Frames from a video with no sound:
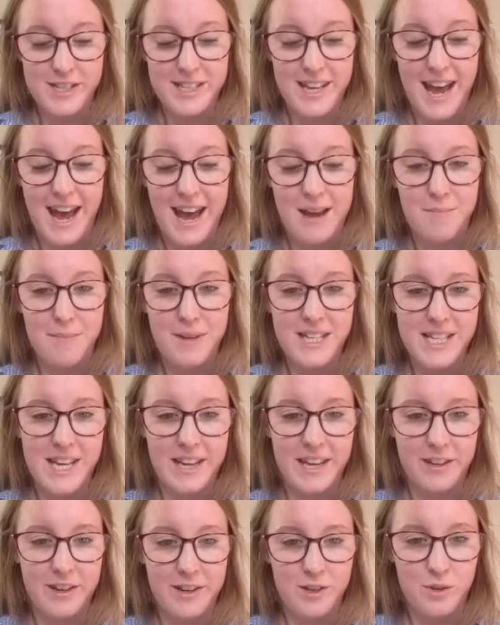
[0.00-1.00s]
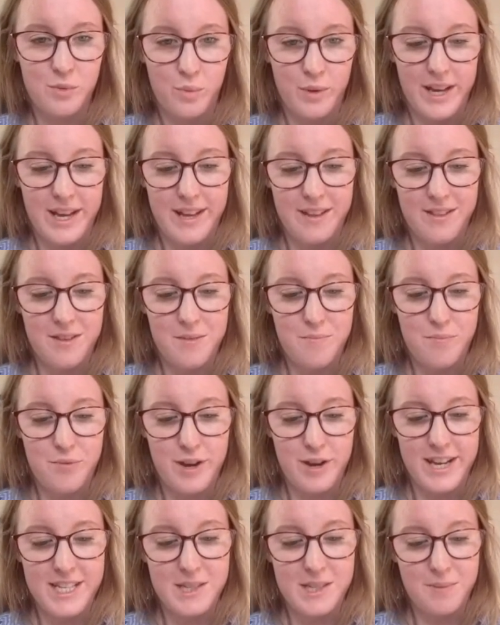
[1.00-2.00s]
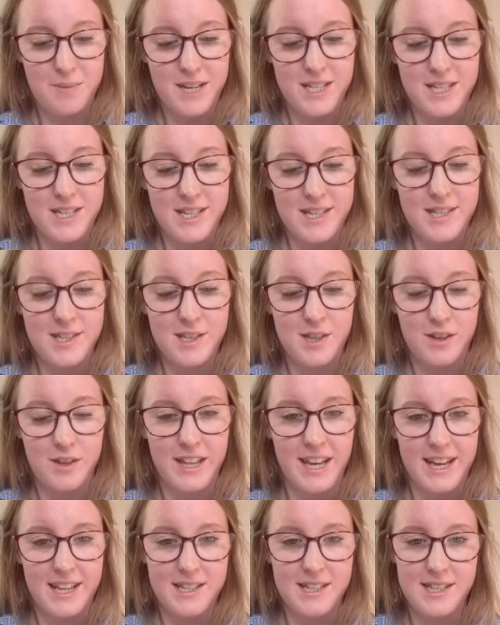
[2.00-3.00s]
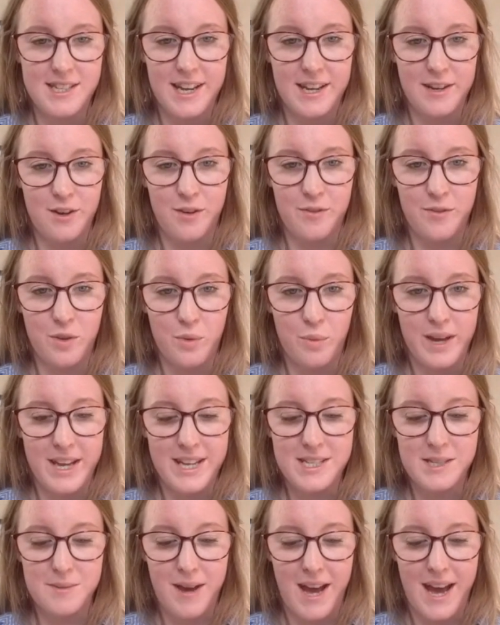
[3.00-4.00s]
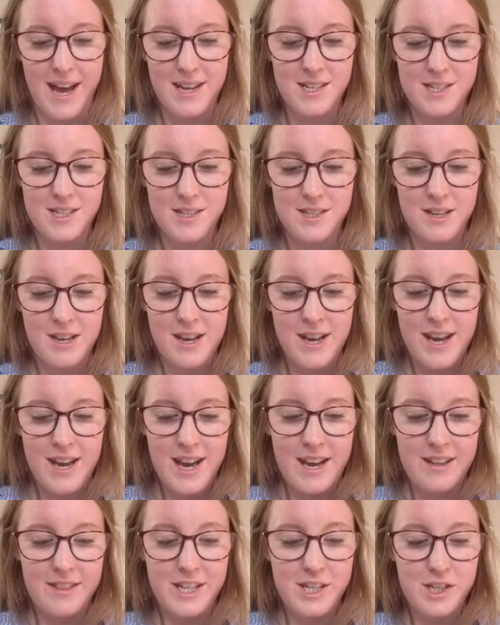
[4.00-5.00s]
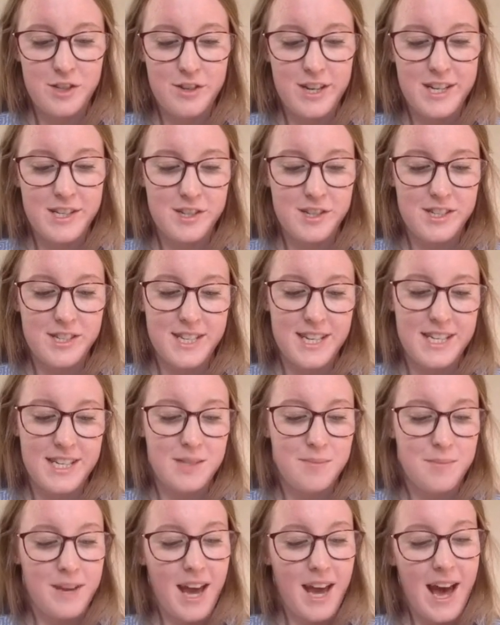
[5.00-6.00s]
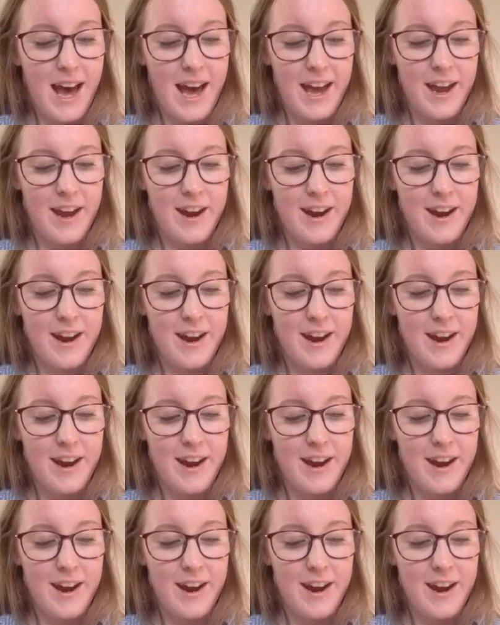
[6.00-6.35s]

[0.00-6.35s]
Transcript: can be tailored with brace buttons on the inside of the waistband. And these trousers tend to be higher